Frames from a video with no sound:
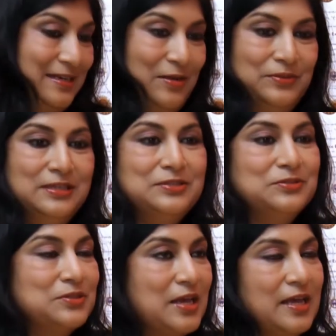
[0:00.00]
Now this
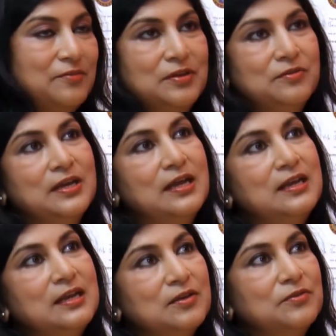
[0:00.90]
also I have never done,
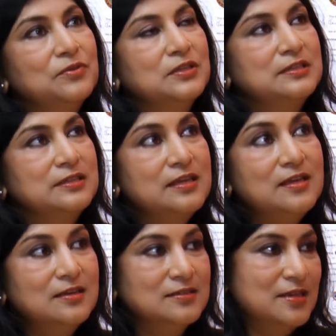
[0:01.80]
and 3
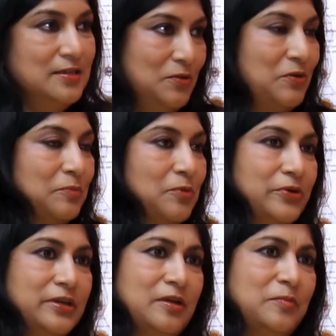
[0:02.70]
years I thought about it.